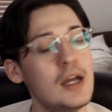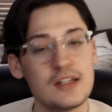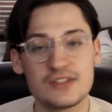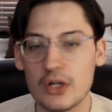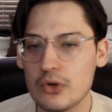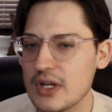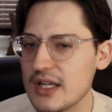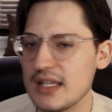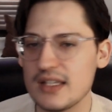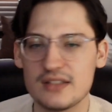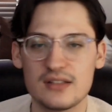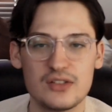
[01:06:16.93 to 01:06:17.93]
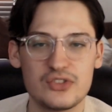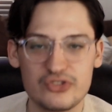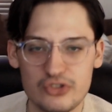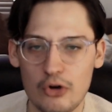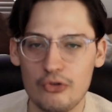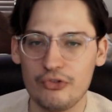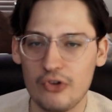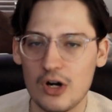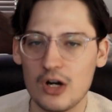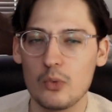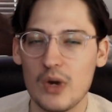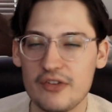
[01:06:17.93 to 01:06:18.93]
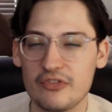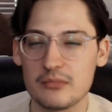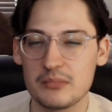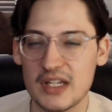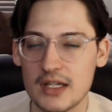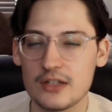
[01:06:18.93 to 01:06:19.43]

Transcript: Hisoka is so far away from me